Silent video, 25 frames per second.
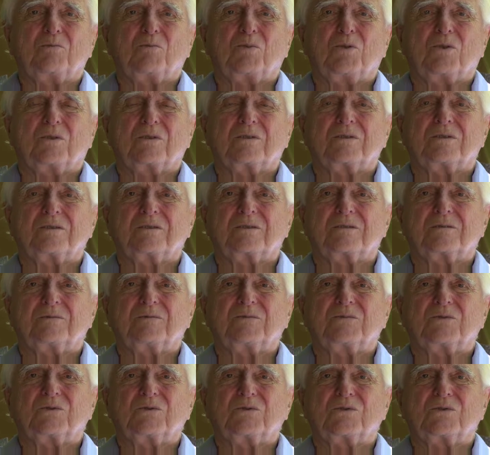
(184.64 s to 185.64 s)
important
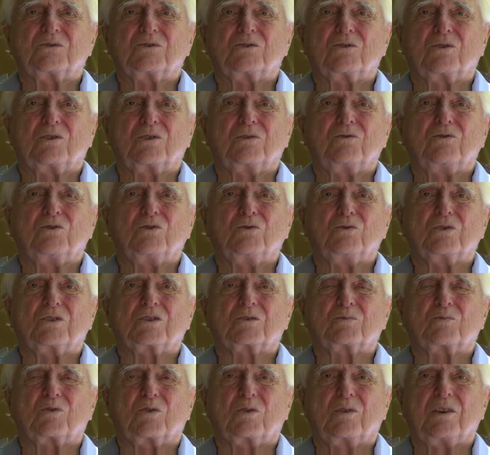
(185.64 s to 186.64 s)
sort of new
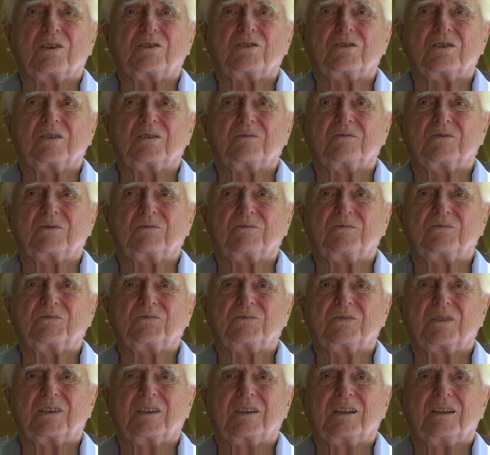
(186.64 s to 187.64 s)
exploration.
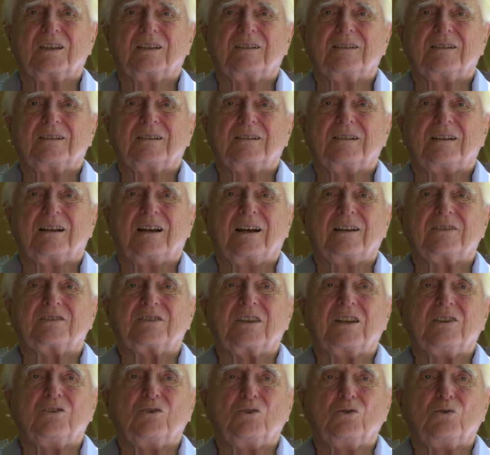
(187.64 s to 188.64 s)
I
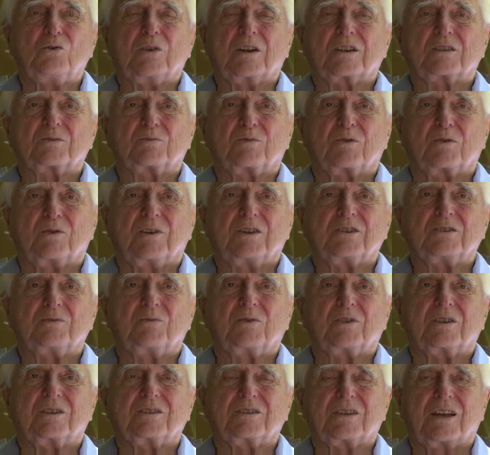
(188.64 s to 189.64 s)
say new
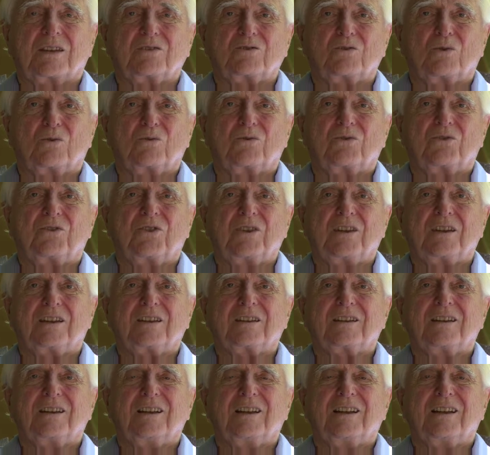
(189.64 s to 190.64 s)
exploration because I don't
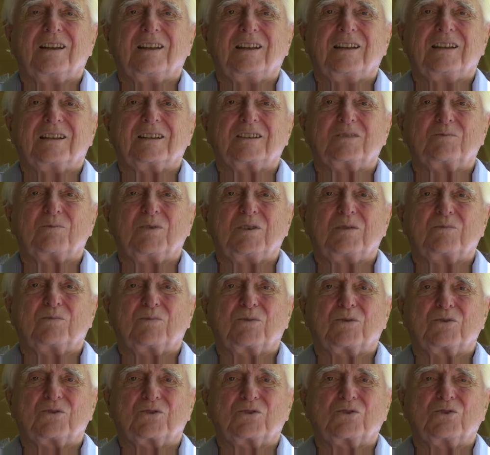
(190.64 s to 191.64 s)
think it has been
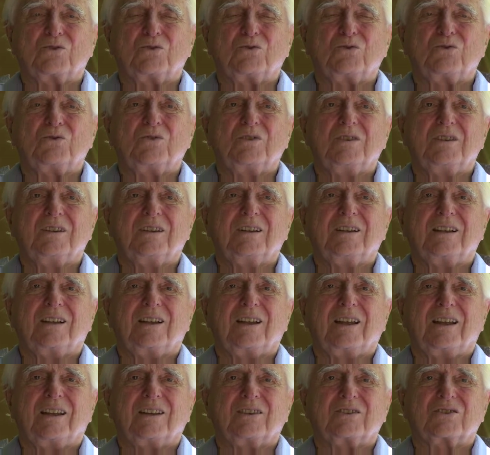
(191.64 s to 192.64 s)
pursued
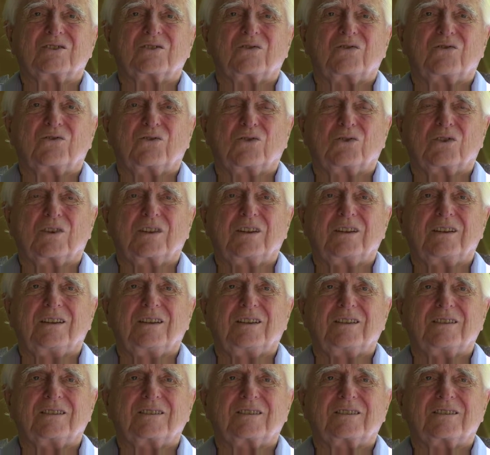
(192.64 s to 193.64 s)
as fully
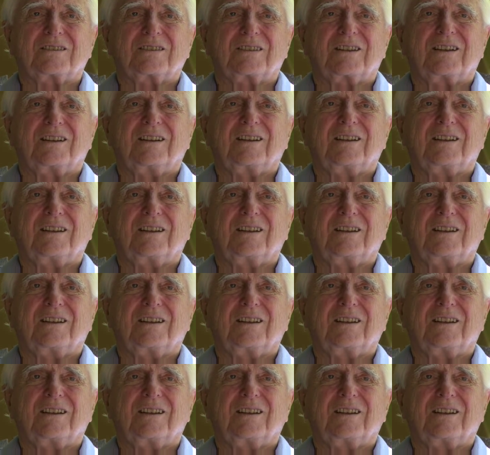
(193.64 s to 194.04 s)
as